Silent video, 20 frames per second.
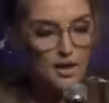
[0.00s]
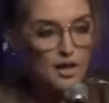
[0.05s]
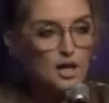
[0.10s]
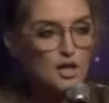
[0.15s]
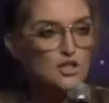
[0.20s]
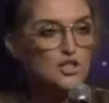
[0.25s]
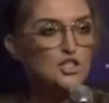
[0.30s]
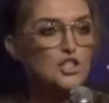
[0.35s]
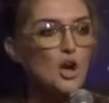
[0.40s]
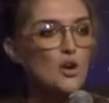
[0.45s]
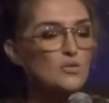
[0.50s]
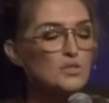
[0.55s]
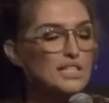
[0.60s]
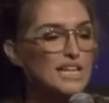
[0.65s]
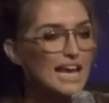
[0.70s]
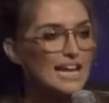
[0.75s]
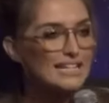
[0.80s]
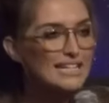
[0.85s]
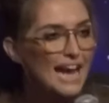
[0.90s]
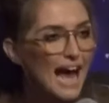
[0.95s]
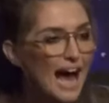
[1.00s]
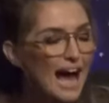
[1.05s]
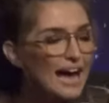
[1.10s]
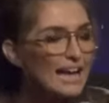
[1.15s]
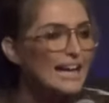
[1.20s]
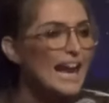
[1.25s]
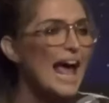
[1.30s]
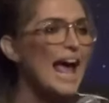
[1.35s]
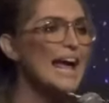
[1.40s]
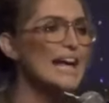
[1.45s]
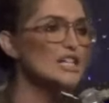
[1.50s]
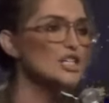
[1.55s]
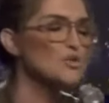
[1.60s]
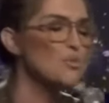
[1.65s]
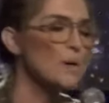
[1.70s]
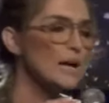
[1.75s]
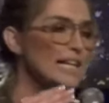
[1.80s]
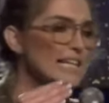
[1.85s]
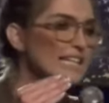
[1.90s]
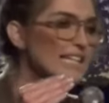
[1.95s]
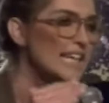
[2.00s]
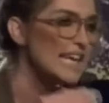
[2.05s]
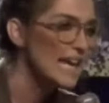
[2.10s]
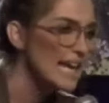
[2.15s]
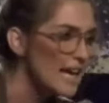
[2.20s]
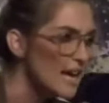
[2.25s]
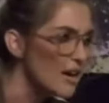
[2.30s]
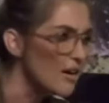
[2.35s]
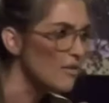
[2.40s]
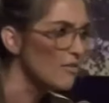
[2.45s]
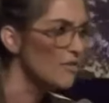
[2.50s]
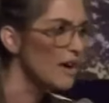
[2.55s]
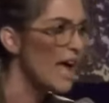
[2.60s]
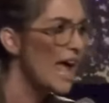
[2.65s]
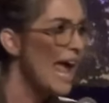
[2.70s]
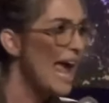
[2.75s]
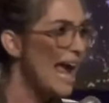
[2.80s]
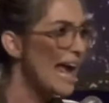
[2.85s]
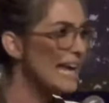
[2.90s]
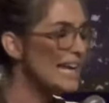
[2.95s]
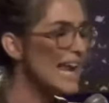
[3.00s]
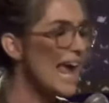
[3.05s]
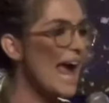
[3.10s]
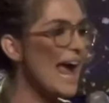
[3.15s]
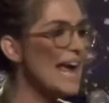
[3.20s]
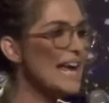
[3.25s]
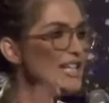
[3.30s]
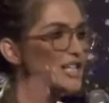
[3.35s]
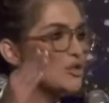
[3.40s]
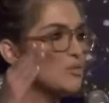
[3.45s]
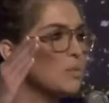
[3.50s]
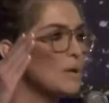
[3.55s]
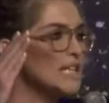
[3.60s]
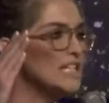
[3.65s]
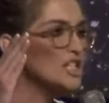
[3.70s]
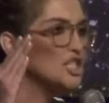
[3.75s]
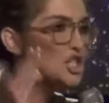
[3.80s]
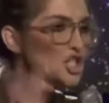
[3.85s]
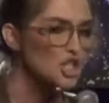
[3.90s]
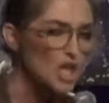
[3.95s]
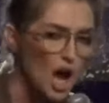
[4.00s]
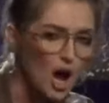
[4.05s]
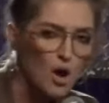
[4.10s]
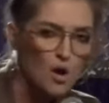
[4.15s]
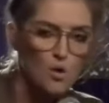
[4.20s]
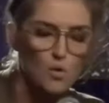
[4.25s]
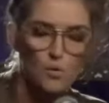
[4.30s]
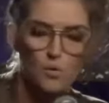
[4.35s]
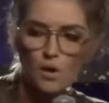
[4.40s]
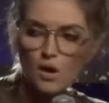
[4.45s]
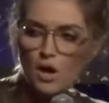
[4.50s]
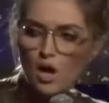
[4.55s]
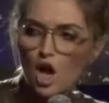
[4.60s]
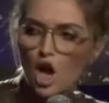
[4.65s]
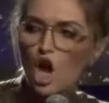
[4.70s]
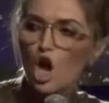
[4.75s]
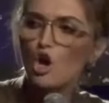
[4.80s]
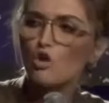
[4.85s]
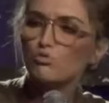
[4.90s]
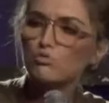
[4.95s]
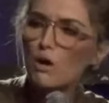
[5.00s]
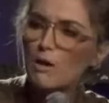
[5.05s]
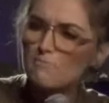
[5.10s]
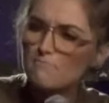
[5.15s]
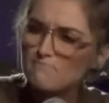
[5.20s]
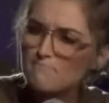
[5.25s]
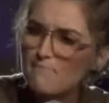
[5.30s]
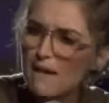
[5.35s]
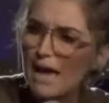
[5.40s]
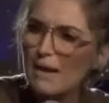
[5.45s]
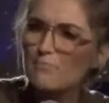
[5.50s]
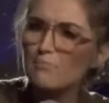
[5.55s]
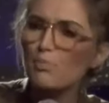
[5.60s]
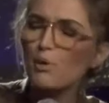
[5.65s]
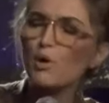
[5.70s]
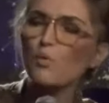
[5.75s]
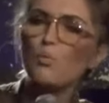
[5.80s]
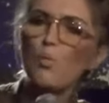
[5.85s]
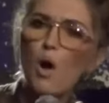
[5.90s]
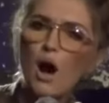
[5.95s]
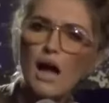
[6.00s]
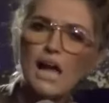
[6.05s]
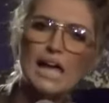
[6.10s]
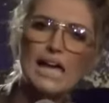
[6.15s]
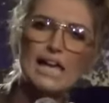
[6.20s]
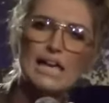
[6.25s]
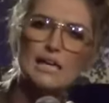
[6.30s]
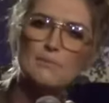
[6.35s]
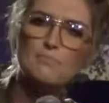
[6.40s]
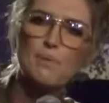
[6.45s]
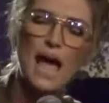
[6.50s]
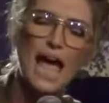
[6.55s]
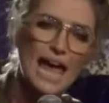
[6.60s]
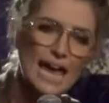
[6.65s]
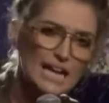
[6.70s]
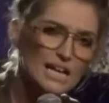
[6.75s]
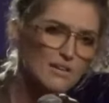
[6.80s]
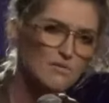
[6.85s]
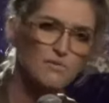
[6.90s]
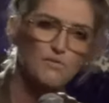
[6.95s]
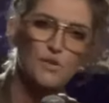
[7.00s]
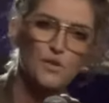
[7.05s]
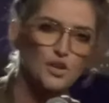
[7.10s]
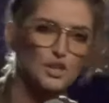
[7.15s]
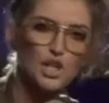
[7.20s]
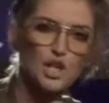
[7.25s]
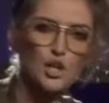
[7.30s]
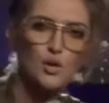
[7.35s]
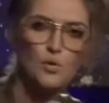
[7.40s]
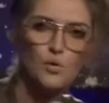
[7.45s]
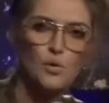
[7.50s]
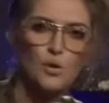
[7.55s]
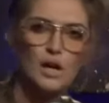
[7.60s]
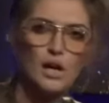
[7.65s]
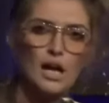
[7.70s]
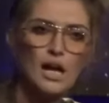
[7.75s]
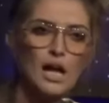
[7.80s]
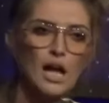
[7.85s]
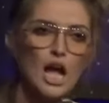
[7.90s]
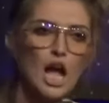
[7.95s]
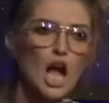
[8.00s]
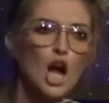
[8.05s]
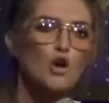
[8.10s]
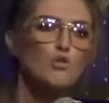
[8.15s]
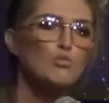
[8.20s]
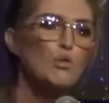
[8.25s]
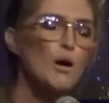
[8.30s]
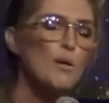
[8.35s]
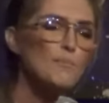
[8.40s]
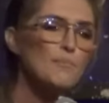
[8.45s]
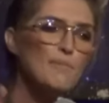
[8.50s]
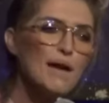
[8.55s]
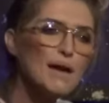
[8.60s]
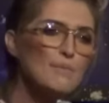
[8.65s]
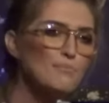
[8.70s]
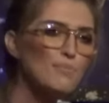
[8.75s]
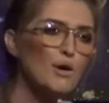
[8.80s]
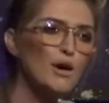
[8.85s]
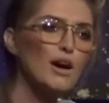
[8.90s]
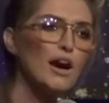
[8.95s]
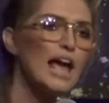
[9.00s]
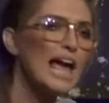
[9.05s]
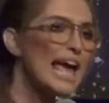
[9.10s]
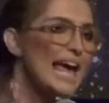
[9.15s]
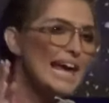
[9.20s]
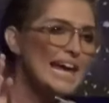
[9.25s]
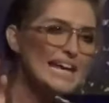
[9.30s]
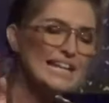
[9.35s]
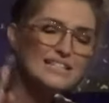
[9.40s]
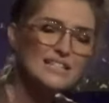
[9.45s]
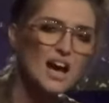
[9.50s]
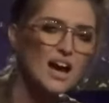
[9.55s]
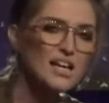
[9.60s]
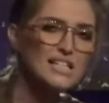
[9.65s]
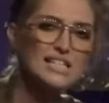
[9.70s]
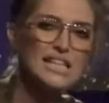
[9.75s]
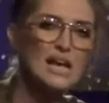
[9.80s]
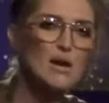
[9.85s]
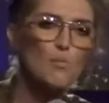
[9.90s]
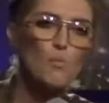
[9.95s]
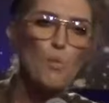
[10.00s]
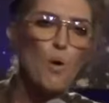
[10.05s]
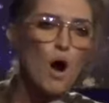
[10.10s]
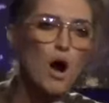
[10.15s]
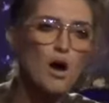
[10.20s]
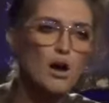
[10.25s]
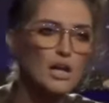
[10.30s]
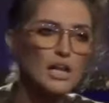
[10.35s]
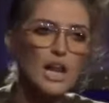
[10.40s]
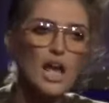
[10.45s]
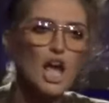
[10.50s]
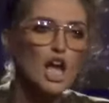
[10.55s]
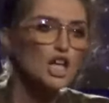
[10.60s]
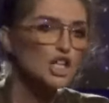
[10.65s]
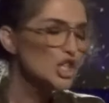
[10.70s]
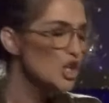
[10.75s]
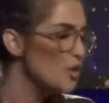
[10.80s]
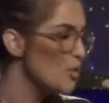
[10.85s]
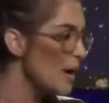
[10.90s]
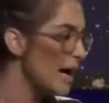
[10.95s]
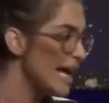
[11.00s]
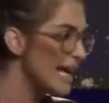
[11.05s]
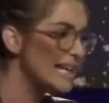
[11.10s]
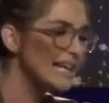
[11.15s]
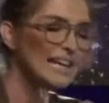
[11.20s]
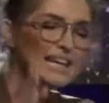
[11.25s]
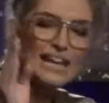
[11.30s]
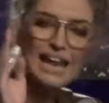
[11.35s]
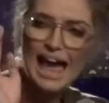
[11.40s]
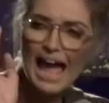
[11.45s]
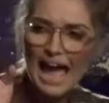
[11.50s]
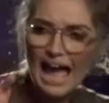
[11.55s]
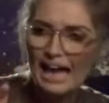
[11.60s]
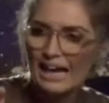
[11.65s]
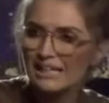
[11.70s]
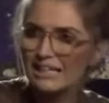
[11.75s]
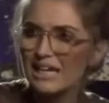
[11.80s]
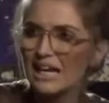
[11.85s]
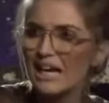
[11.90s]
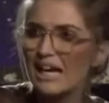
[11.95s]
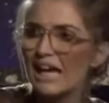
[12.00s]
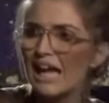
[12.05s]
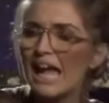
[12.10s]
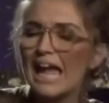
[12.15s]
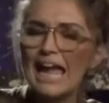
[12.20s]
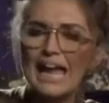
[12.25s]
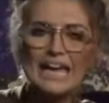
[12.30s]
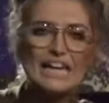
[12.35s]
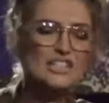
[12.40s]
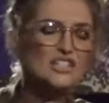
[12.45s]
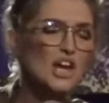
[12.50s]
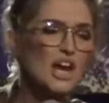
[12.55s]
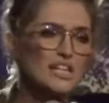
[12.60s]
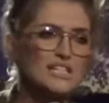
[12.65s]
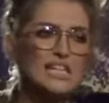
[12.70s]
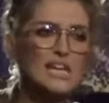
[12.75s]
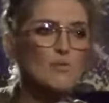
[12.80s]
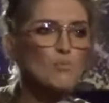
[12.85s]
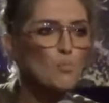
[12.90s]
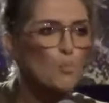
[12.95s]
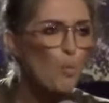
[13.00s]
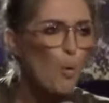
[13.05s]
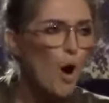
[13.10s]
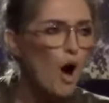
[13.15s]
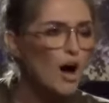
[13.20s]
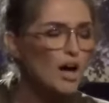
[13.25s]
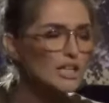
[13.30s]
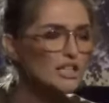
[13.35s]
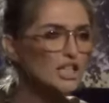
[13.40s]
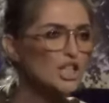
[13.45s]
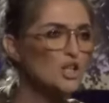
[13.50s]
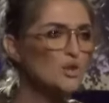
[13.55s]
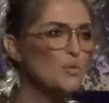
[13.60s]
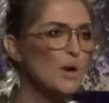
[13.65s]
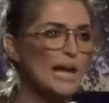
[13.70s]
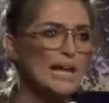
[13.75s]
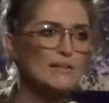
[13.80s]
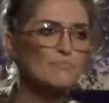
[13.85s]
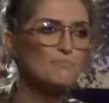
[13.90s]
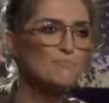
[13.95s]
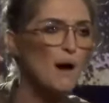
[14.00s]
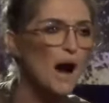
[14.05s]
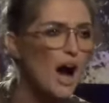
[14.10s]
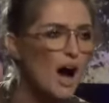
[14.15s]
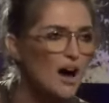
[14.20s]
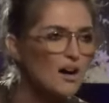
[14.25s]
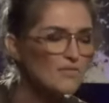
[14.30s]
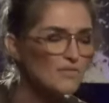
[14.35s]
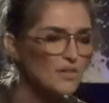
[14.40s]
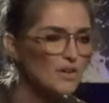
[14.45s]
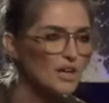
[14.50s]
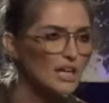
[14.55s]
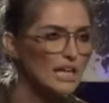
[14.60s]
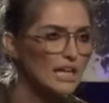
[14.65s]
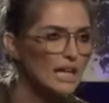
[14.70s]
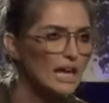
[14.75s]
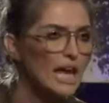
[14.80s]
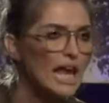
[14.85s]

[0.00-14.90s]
So, tonight, as we give and as we sow, remember what He paid for you. Remember, He doesn't want you in lack. He doesn't want you in poverty.